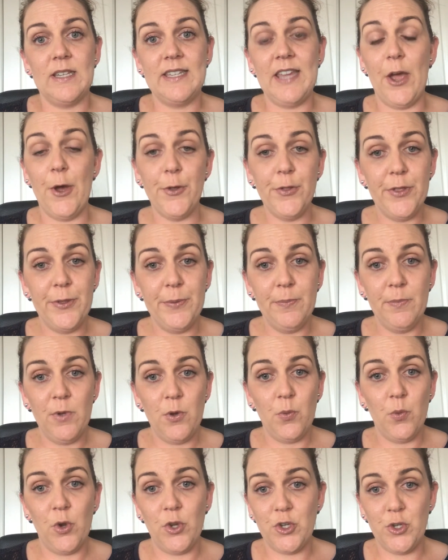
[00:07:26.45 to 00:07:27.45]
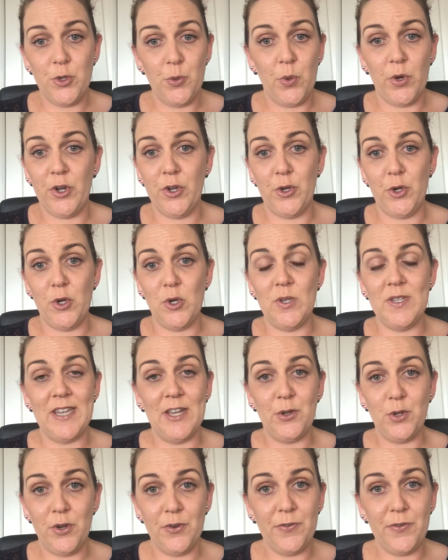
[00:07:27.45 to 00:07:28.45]
Tell them what you want to do.
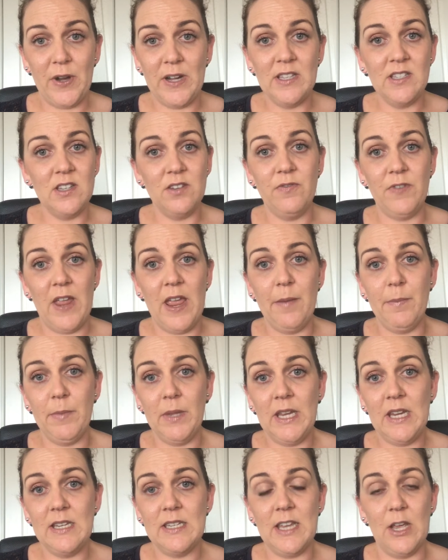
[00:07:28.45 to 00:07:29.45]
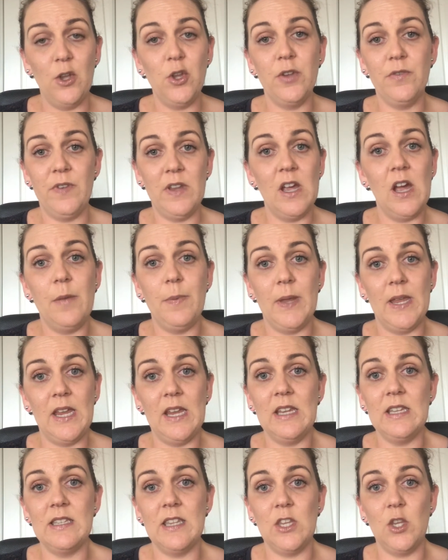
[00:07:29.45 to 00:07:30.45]
Tell your friends and family, tell your
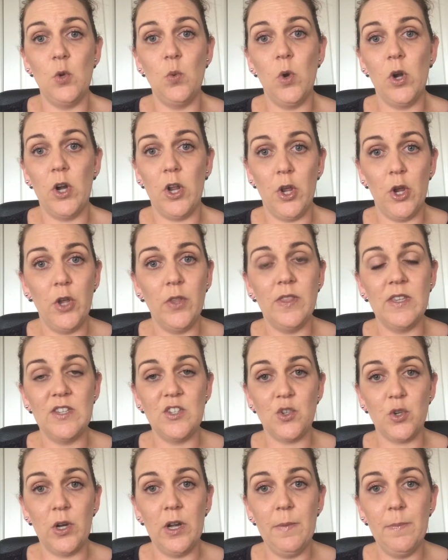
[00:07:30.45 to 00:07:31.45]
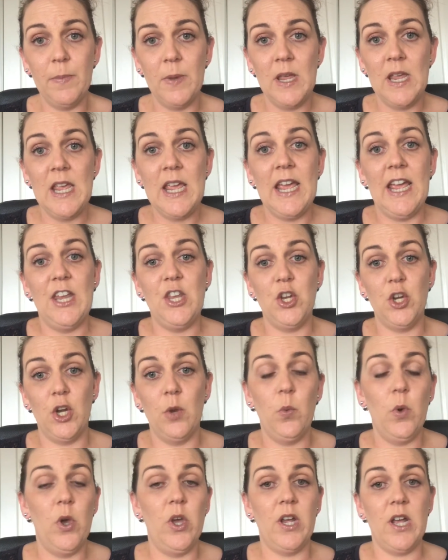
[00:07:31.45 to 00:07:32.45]
VIPs that you want to earn this trip and you're going
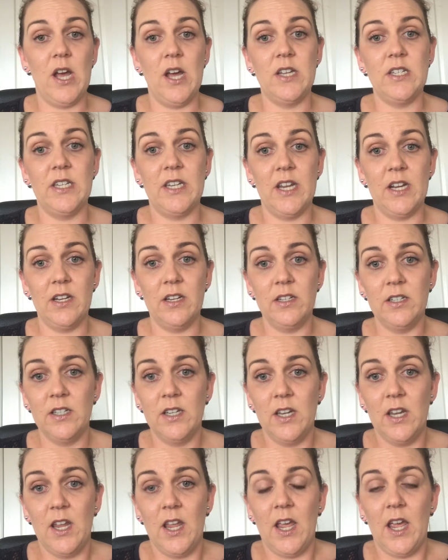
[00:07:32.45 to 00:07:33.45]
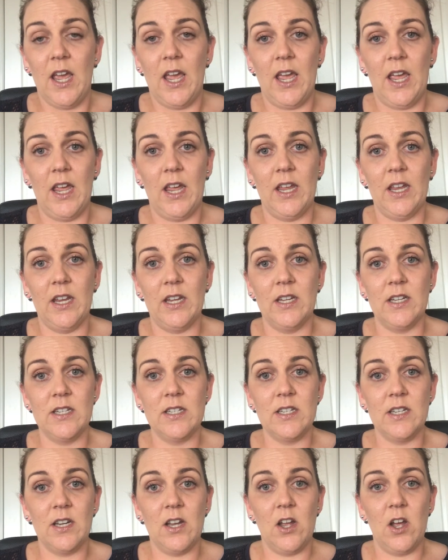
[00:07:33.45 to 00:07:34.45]
to work hard to get it.
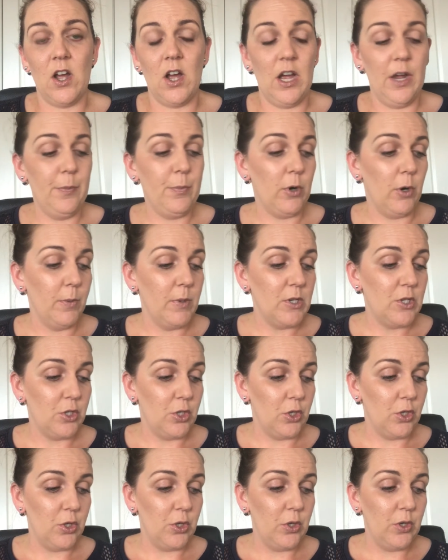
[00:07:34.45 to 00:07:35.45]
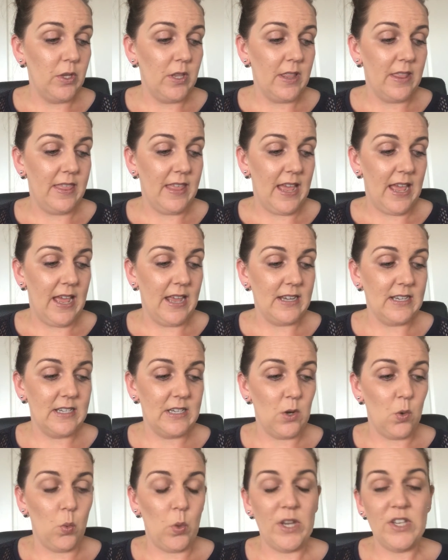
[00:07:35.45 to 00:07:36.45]
And I promise you that
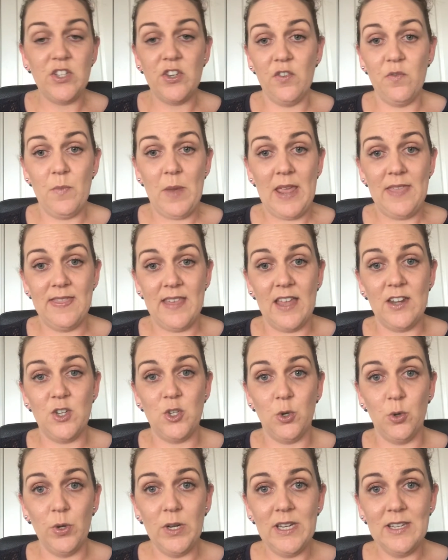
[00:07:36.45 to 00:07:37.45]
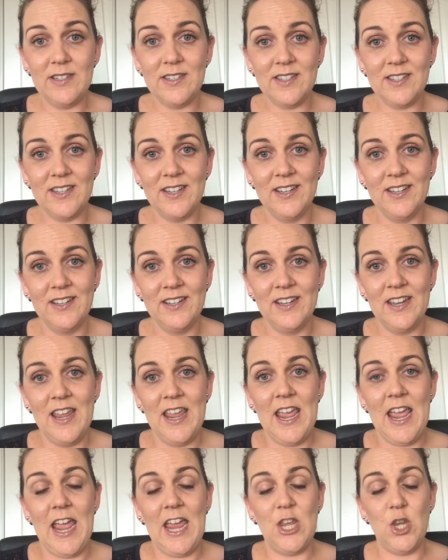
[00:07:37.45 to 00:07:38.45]
once you've made that choice
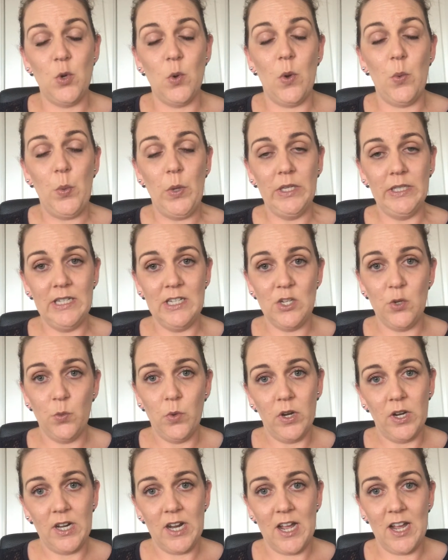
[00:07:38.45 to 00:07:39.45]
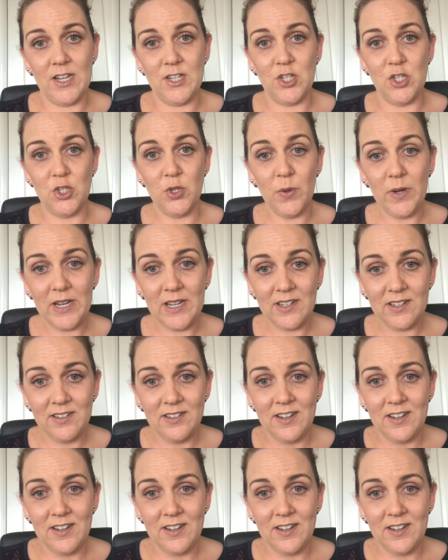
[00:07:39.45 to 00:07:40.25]
and you are willing to work hard to do it,